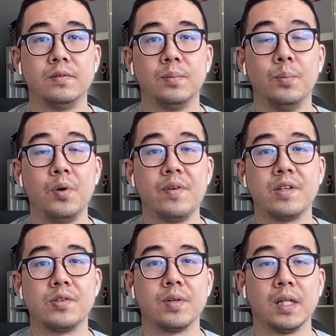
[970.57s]
moving
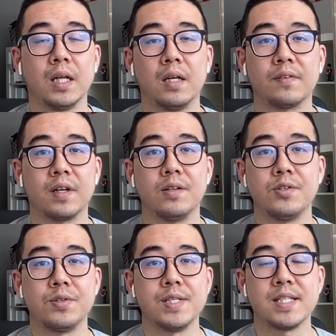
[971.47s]
to a lot of
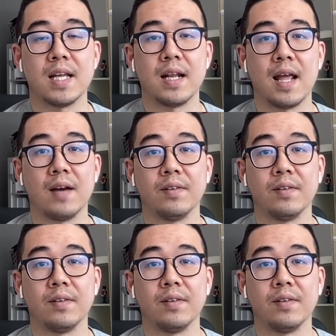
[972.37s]
countries and have